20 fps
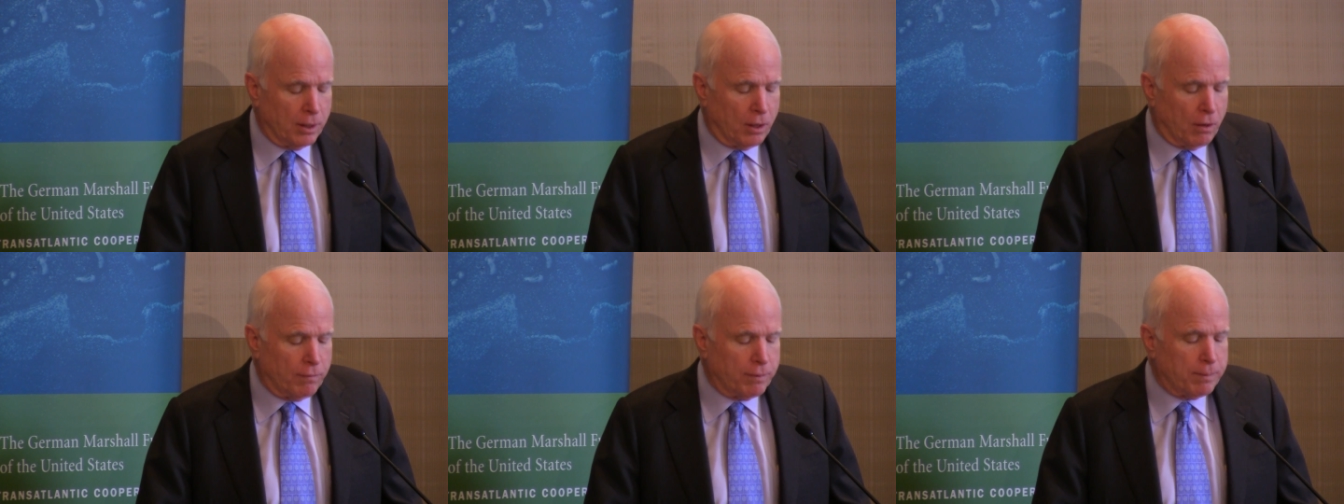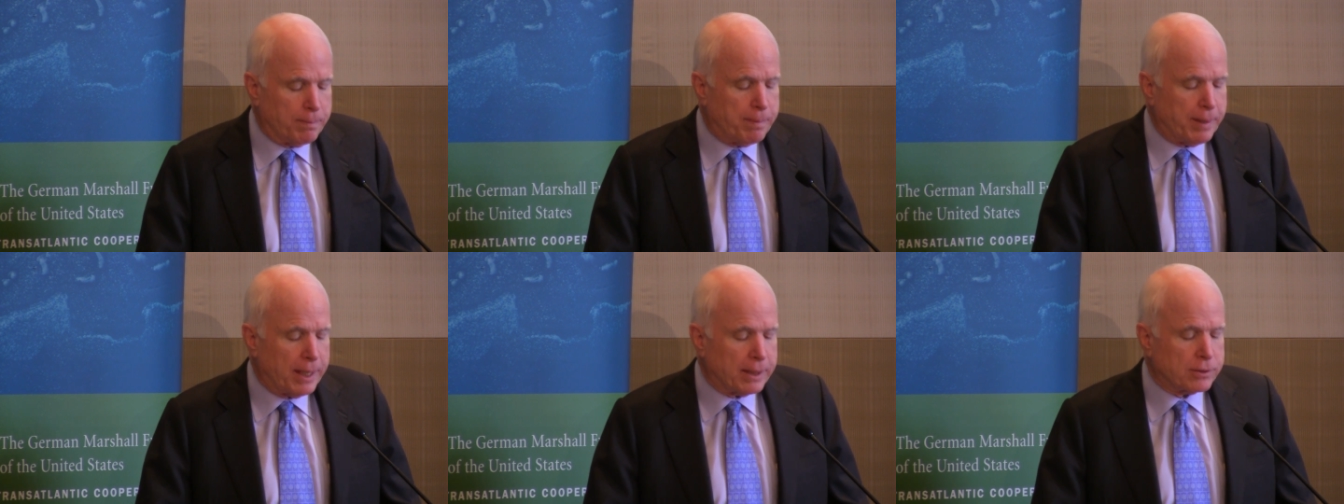Over
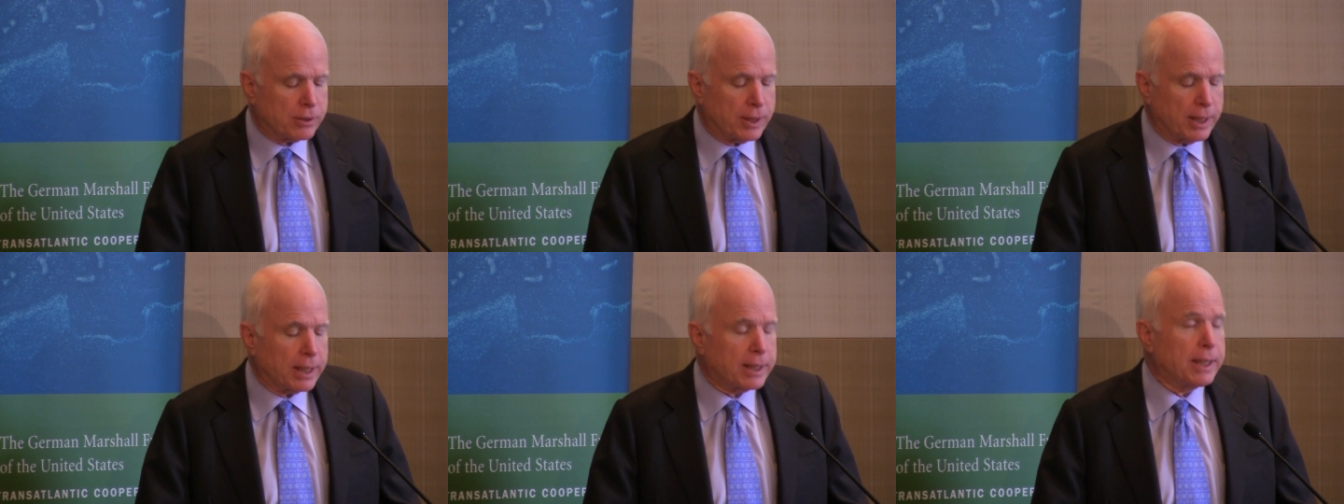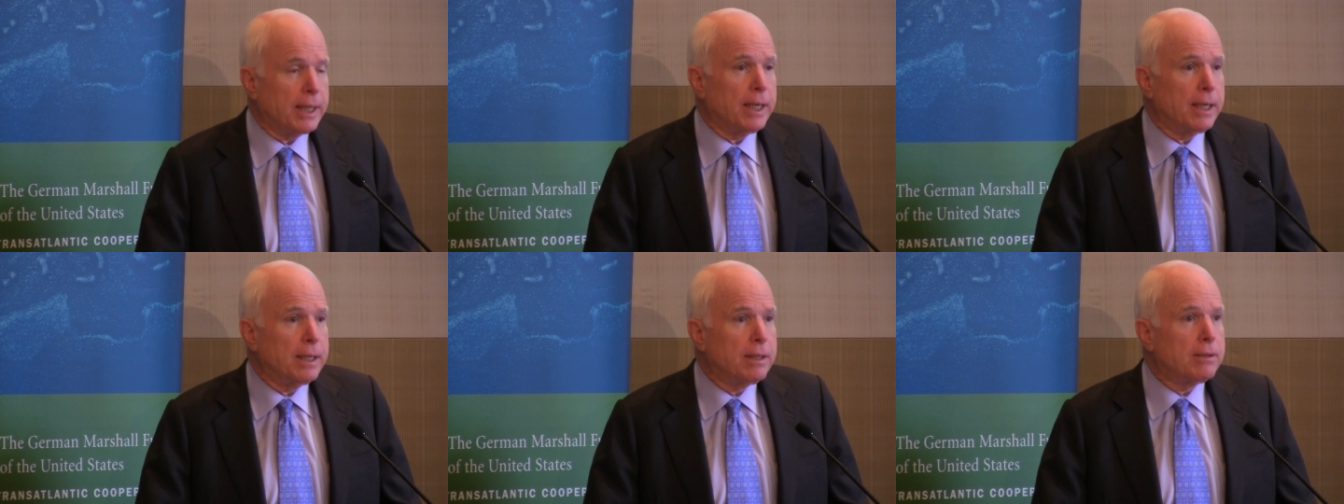the past
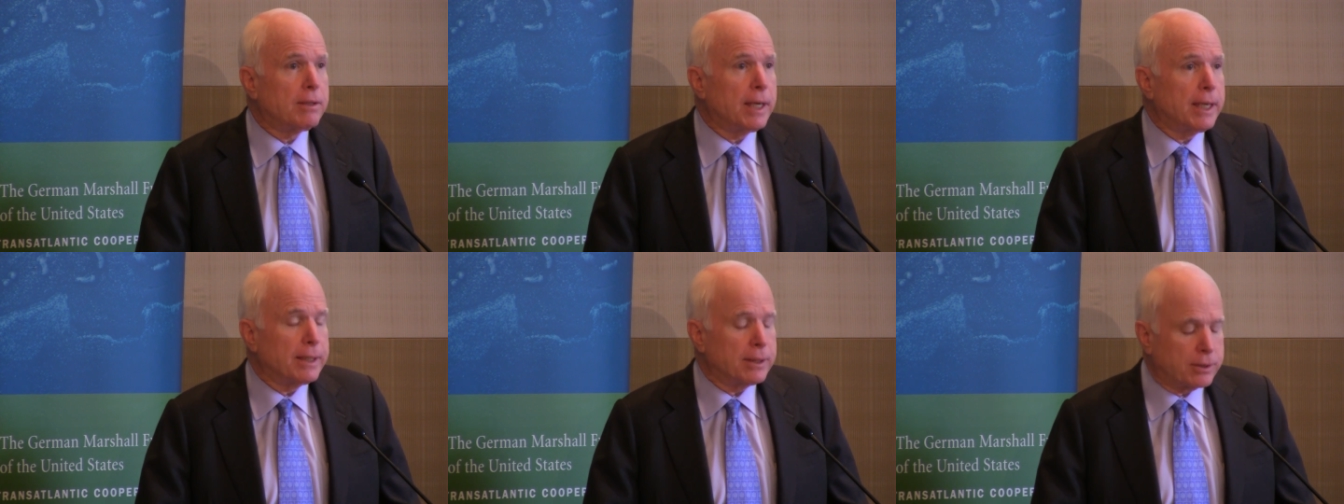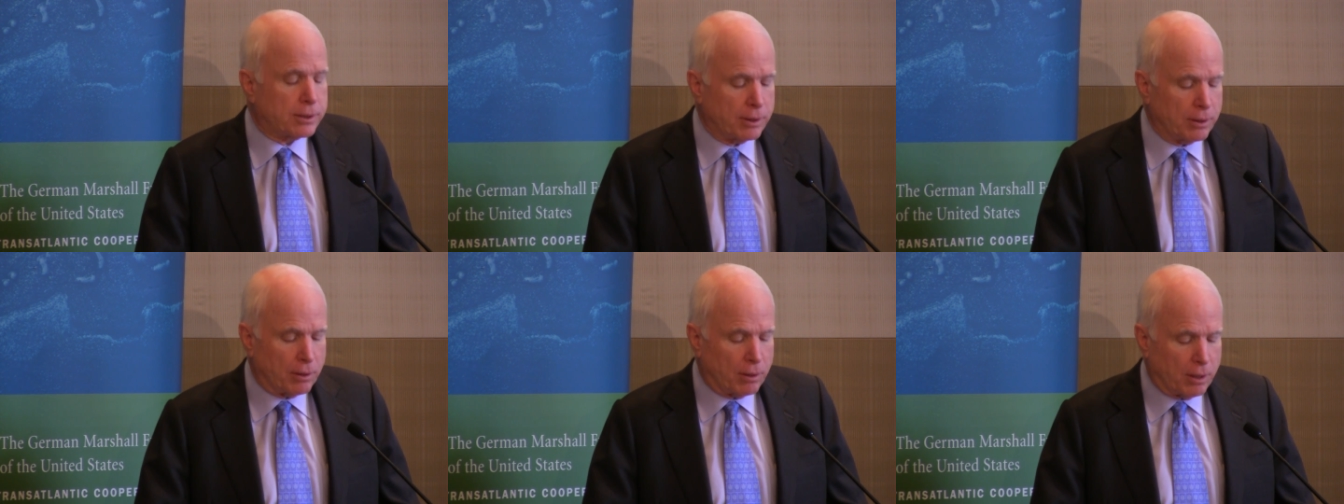decade,
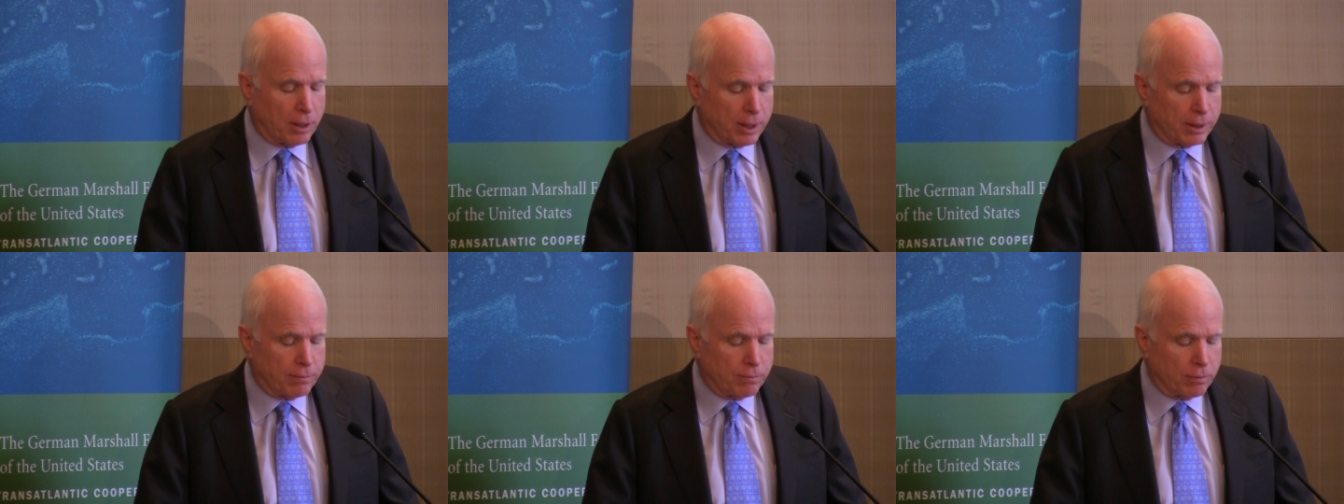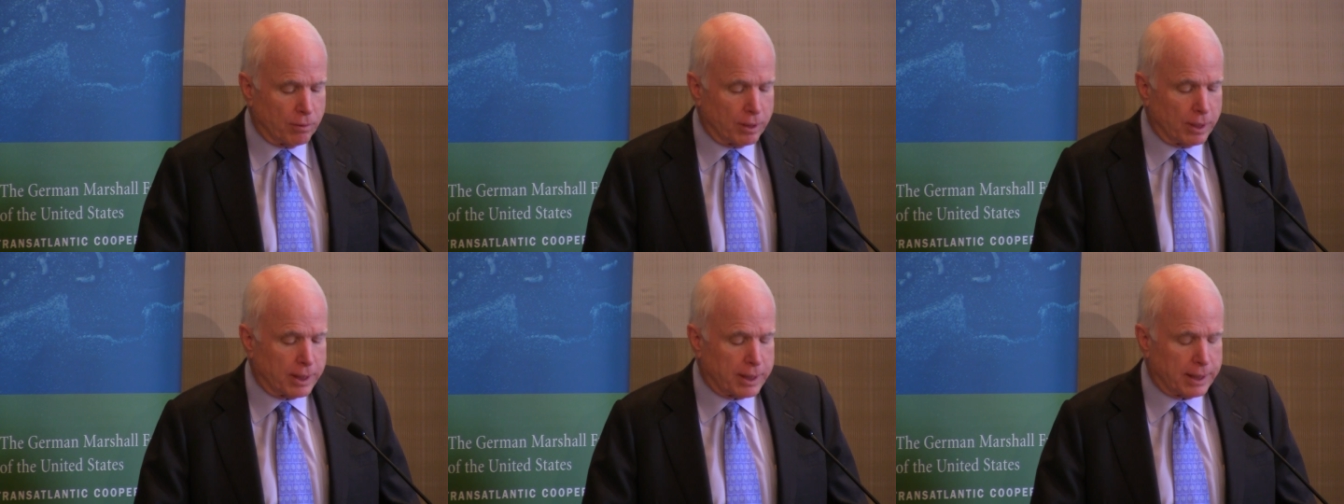thanks to the hard
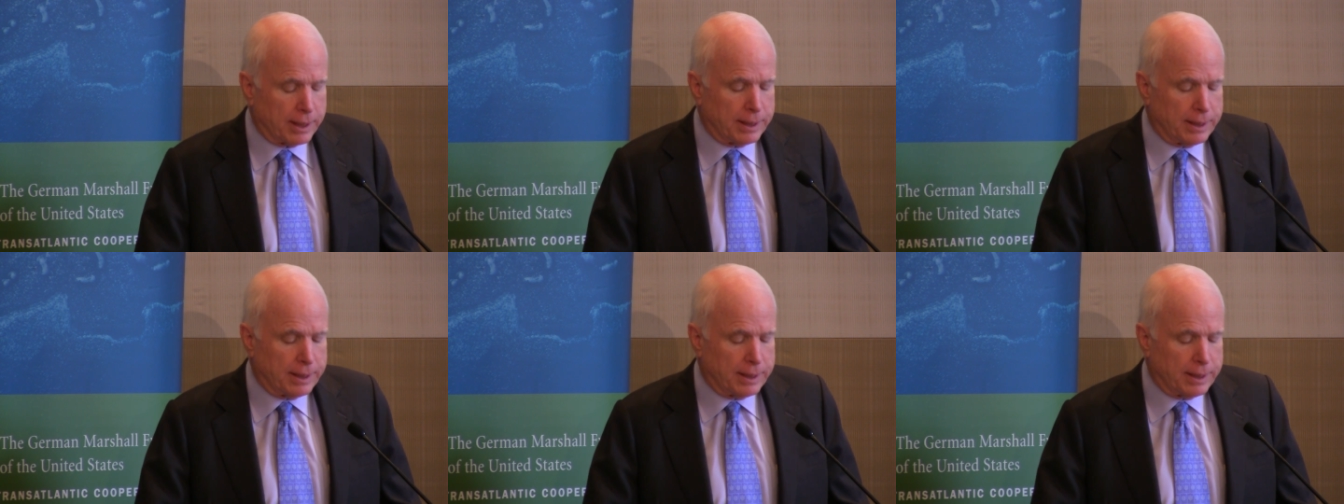work